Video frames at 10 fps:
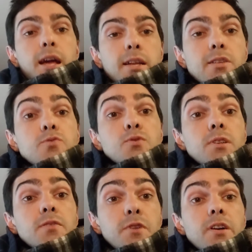And it's
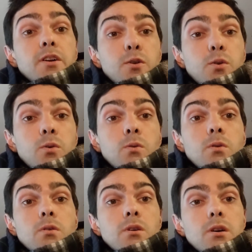really fucking
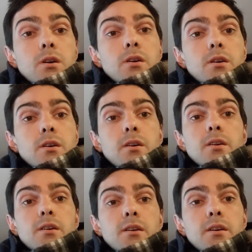cool.
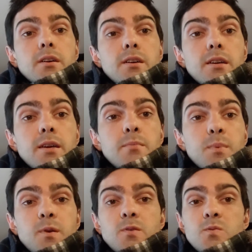Uh,
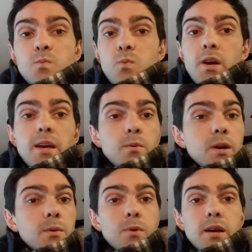it burns way,
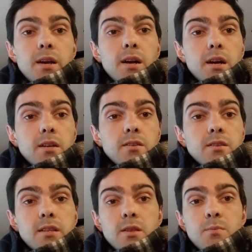way, way hotter
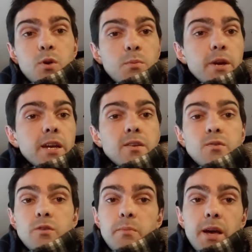than the propane
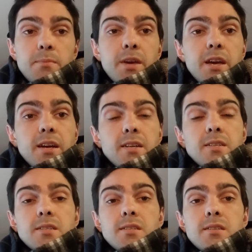or the MAPP
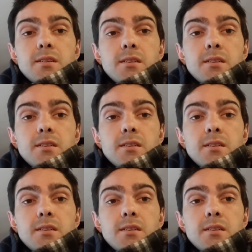gas.